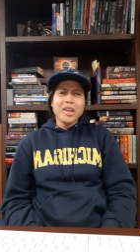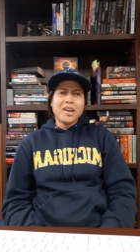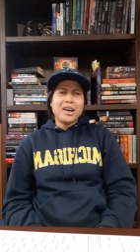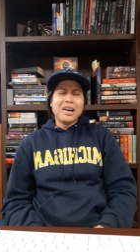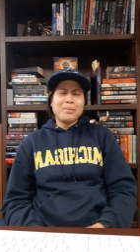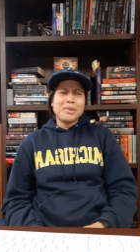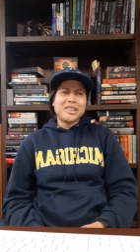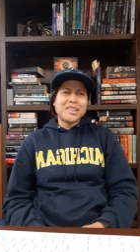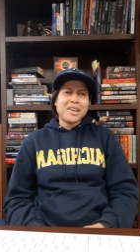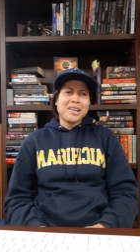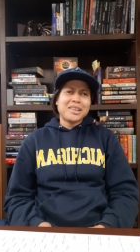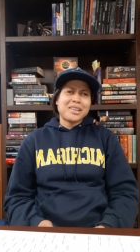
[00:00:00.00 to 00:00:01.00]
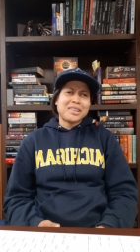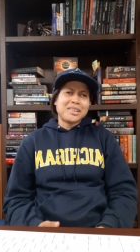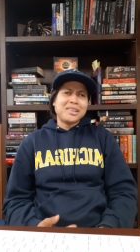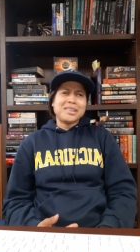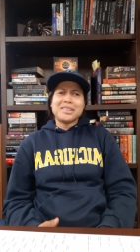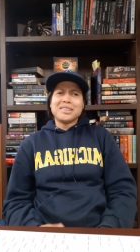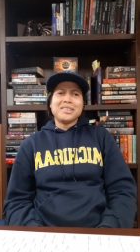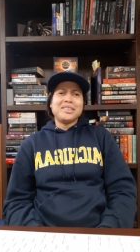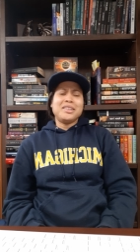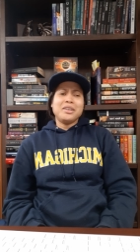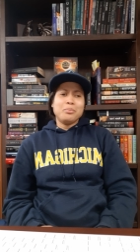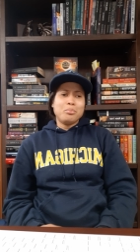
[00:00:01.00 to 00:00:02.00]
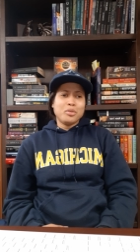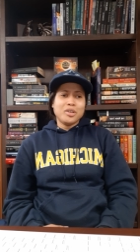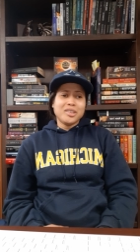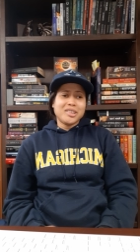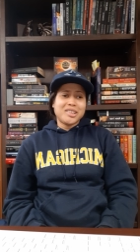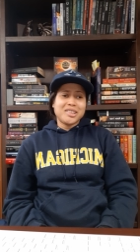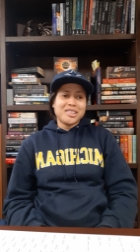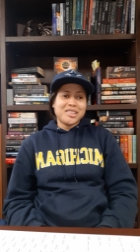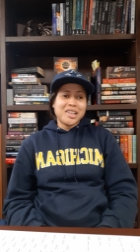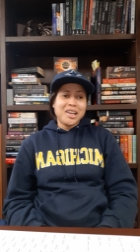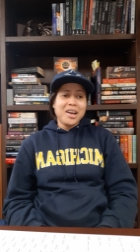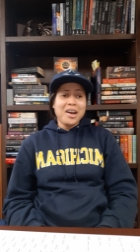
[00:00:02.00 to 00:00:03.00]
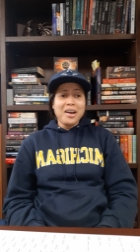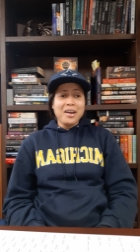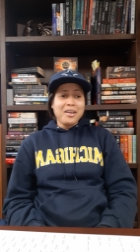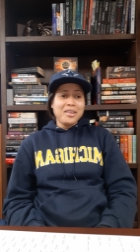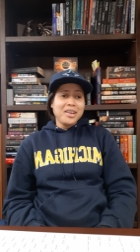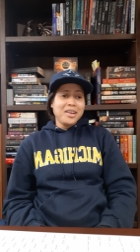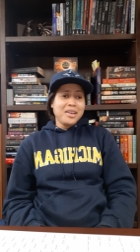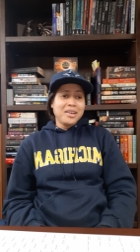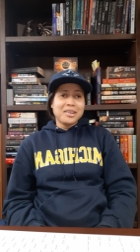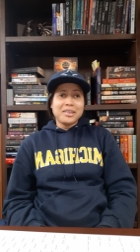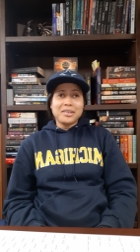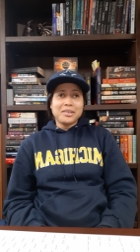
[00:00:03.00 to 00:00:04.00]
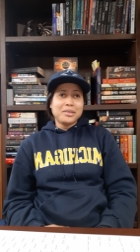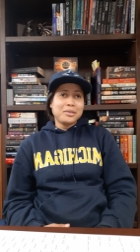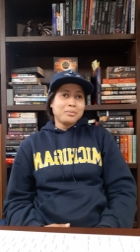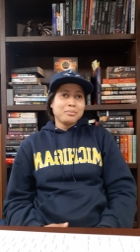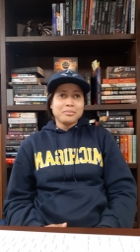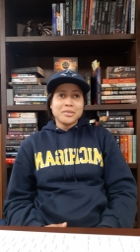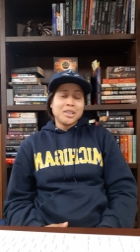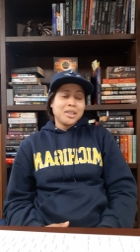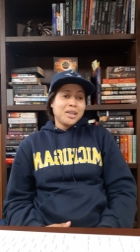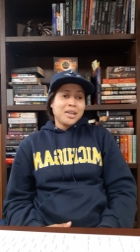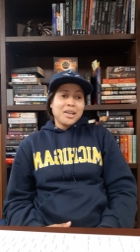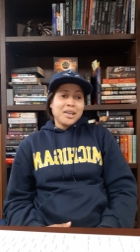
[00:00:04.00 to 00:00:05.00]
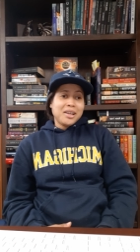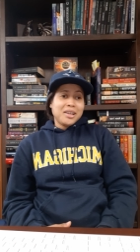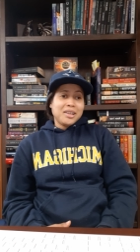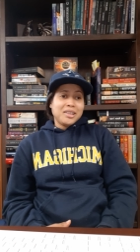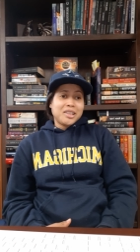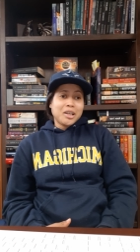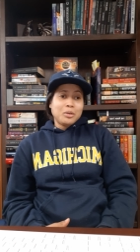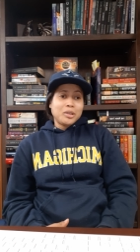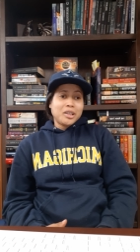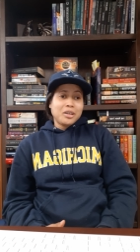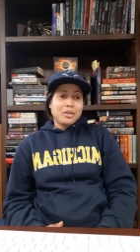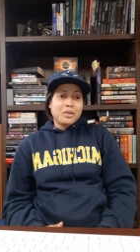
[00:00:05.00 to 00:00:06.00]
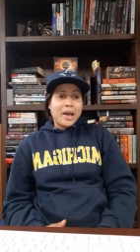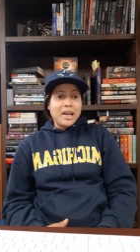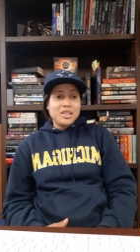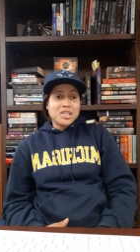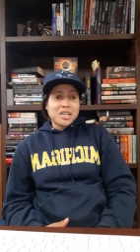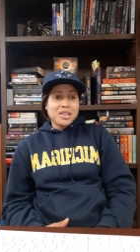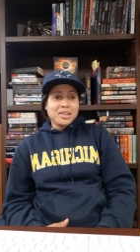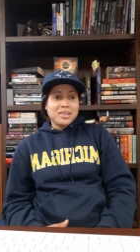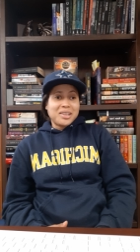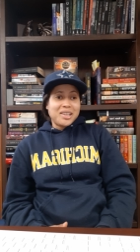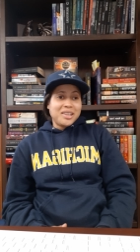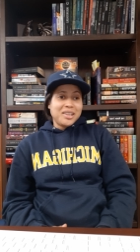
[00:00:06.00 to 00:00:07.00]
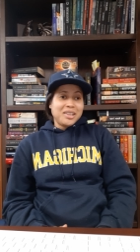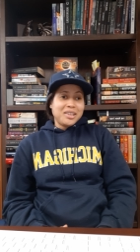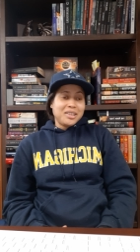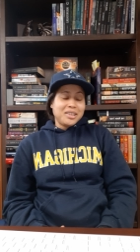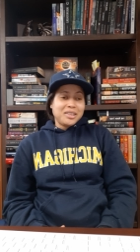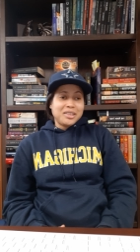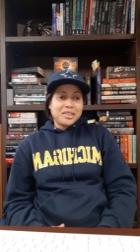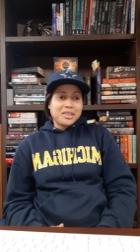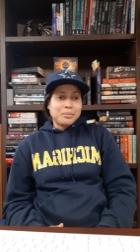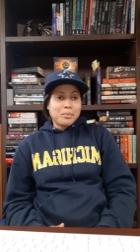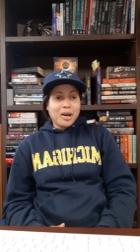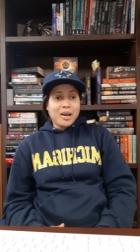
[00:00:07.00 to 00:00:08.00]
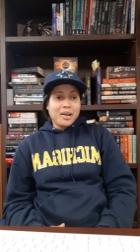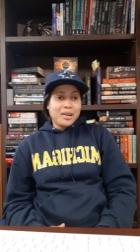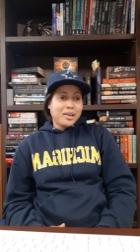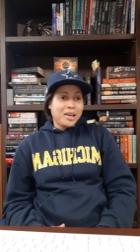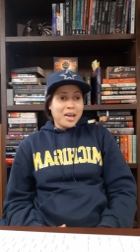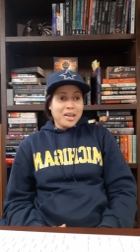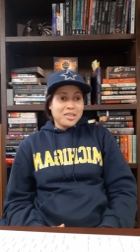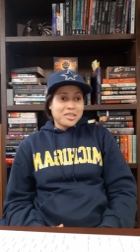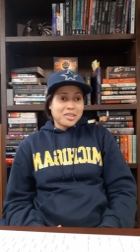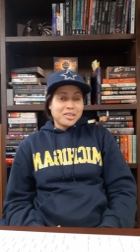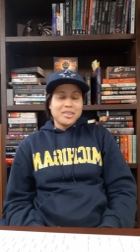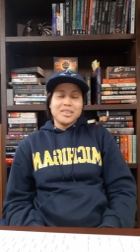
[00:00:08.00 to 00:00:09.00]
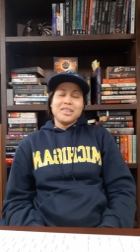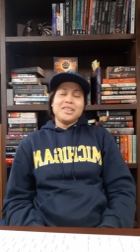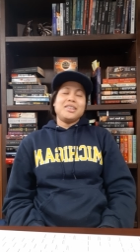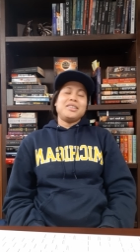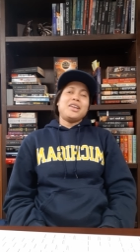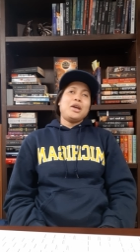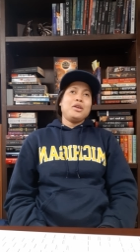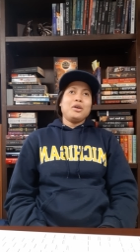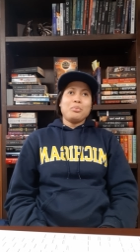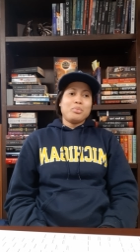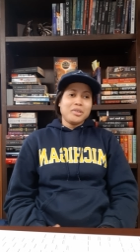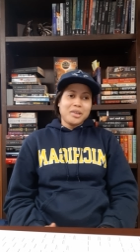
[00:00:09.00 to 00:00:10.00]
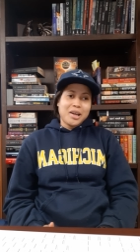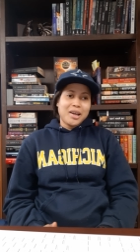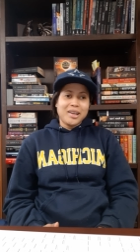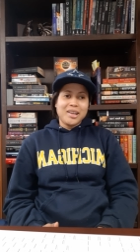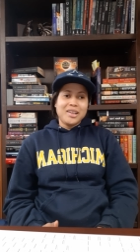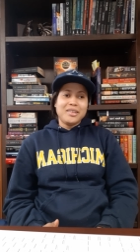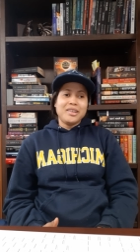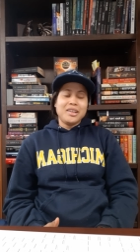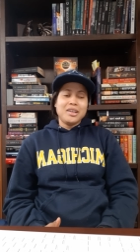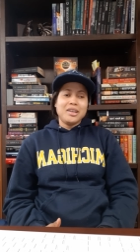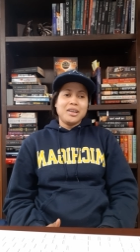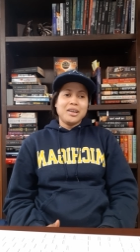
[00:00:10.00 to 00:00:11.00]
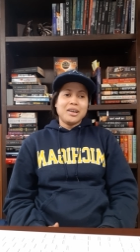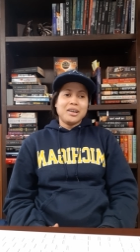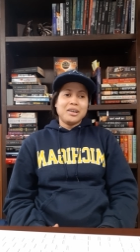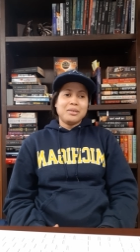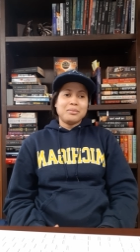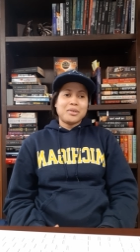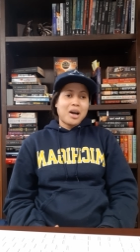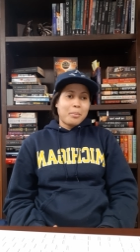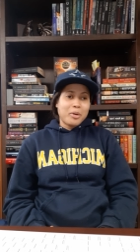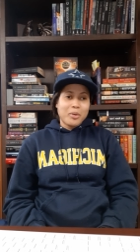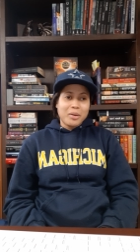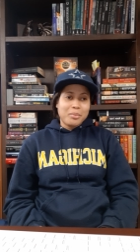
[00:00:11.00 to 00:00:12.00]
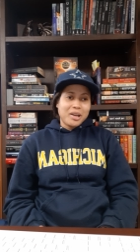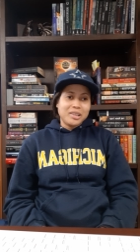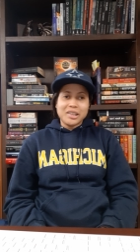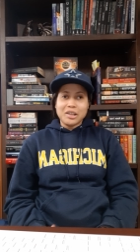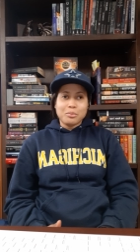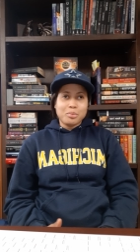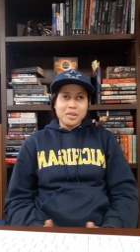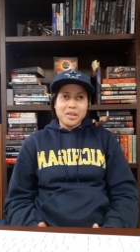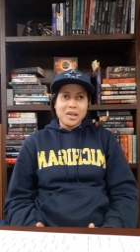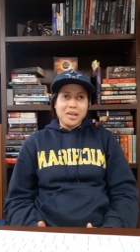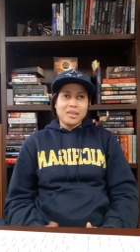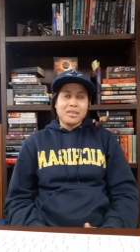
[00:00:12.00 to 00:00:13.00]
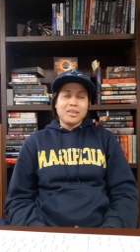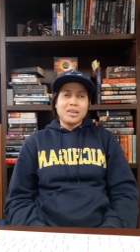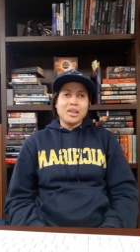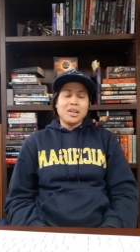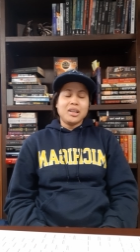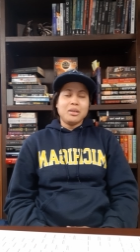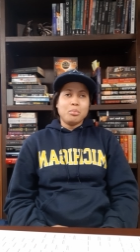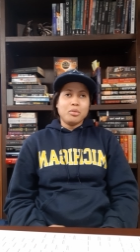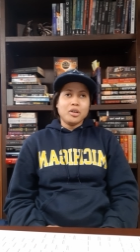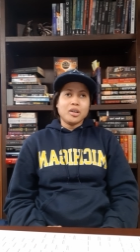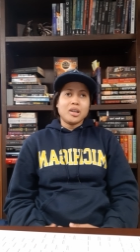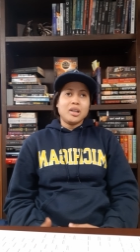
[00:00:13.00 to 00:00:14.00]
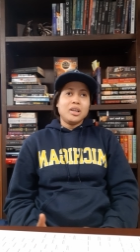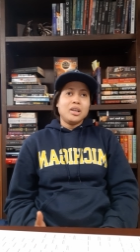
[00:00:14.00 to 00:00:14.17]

Um, it's not like the books say, oh yeah, um, so-and-so agent is my agent. They don't put that in the um, copyright page. They don't put that in the book.